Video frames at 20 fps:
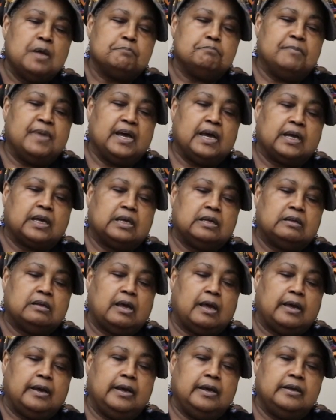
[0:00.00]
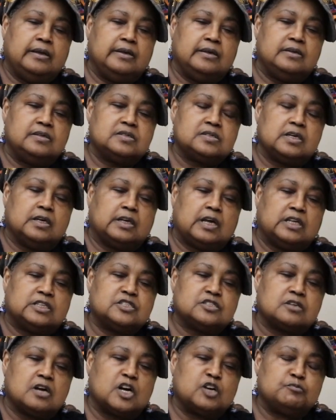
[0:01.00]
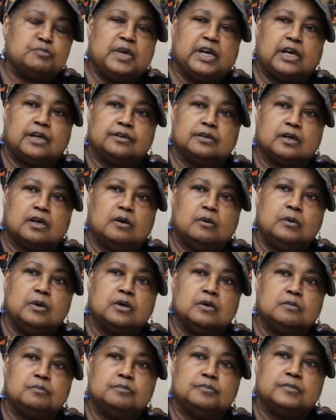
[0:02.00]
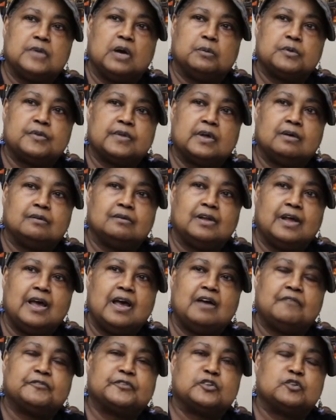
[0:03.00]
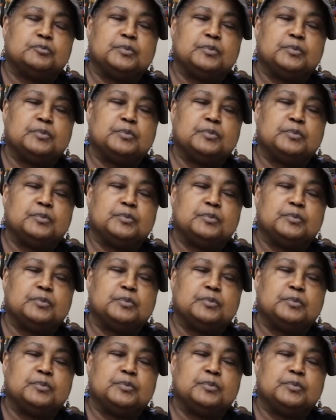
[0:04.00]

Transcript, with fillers: back in the 80s and I started making the quilt, not without laughter,